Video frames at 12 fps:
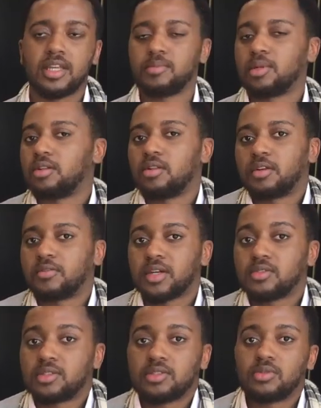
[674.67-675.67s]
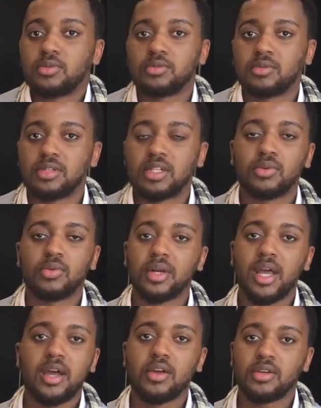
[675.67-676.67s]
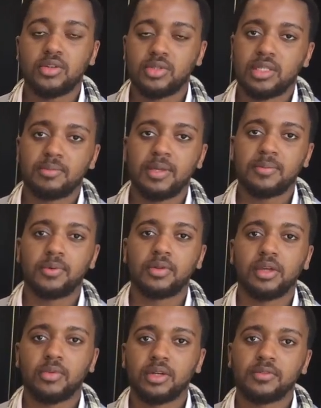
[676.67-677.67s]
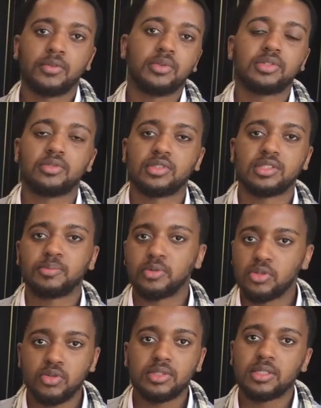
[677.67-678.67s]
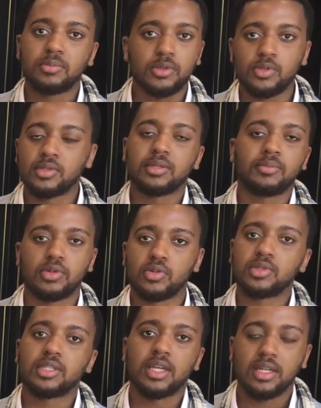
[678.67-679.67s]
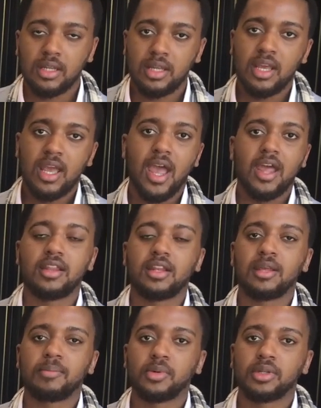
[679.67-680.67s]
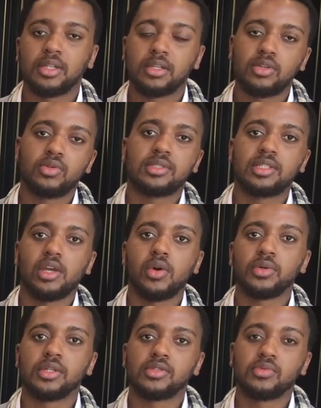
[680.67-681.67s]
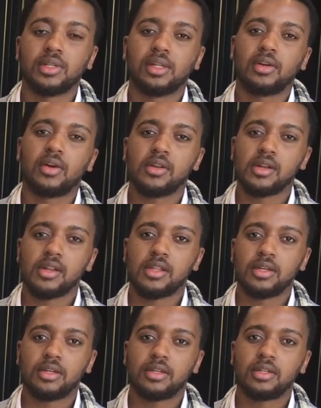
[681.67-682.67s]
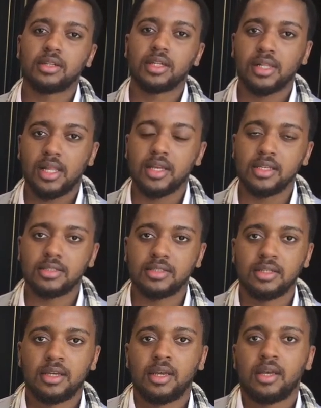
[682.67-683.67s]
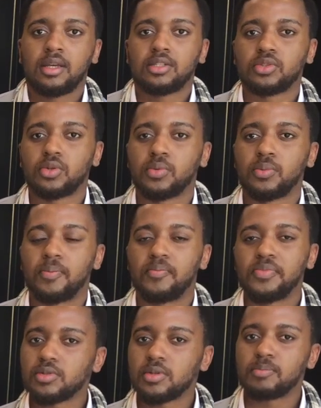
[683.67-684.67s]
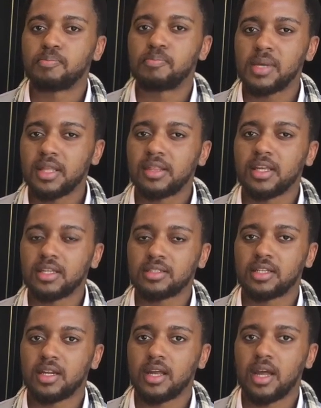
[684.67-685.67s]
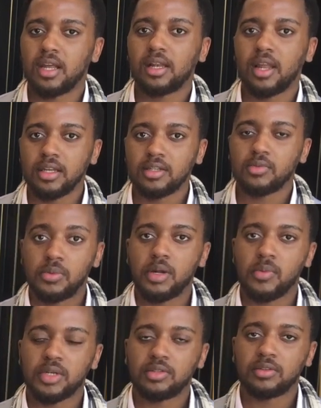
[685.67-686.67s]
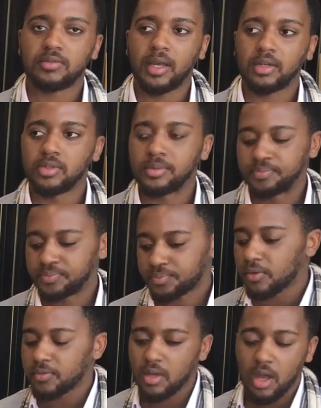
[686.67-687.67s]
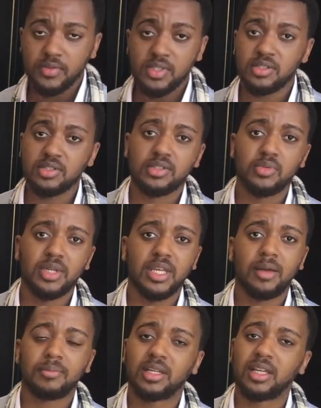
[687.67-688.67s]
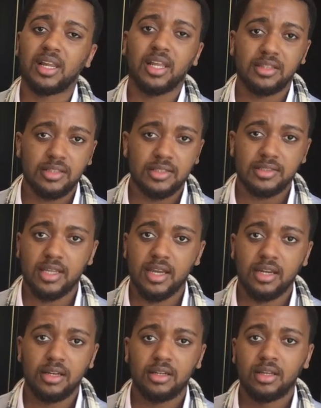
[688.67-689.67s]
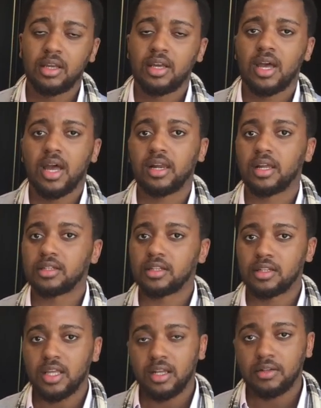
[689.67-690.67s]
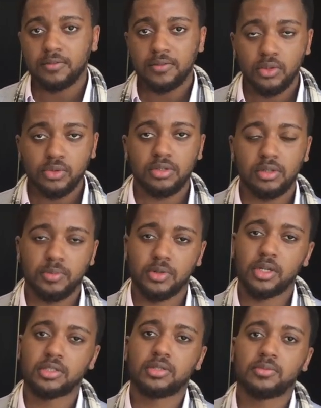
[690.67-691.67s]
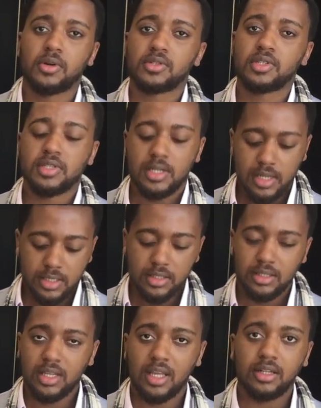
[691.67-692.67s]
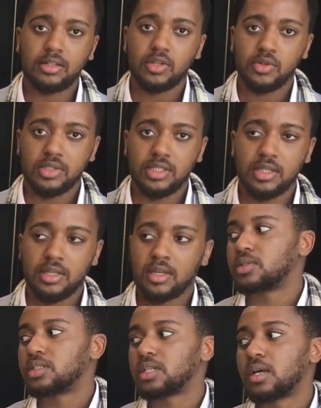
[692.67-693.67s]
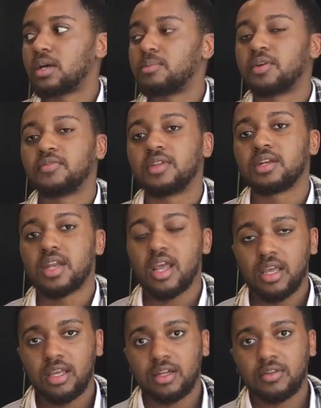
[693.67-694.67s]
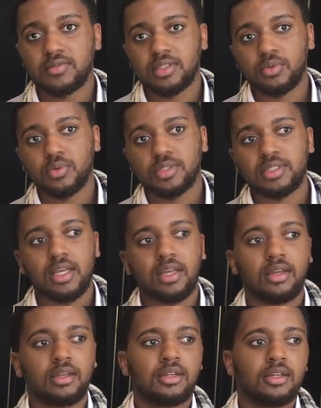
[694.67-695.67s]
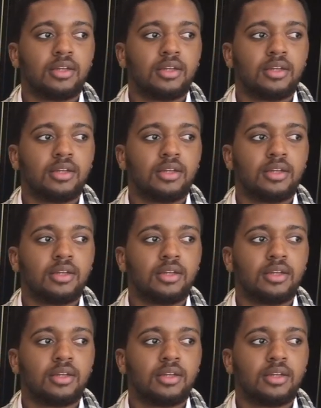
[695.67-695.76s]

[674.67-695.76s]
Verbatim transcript: thing, but a lot of factories don't, they don't want to hire QC people. They want to focus on just producing, producing, producing. And, and then they put the QC onus really on the, the clients. So those are big things that I, I, liked when I went to the factory. So obviously just to recap, like I liked the design, I liked that they had a flow to their production process, I liked that they had QC. Some of the negatives I would say